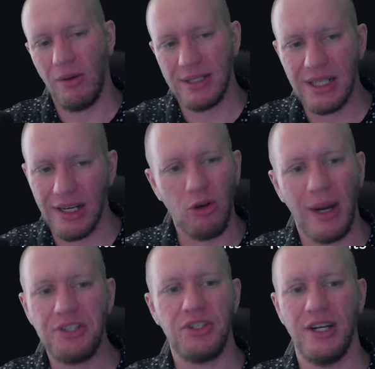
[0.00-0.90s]
No one's going to
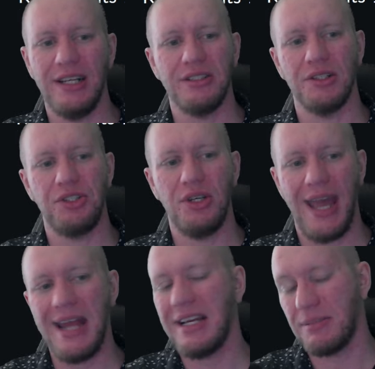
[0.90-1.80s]
question it as long as you
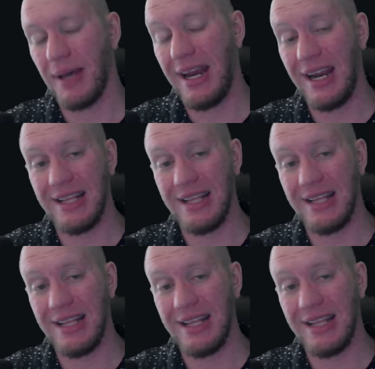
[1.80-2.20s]
can explain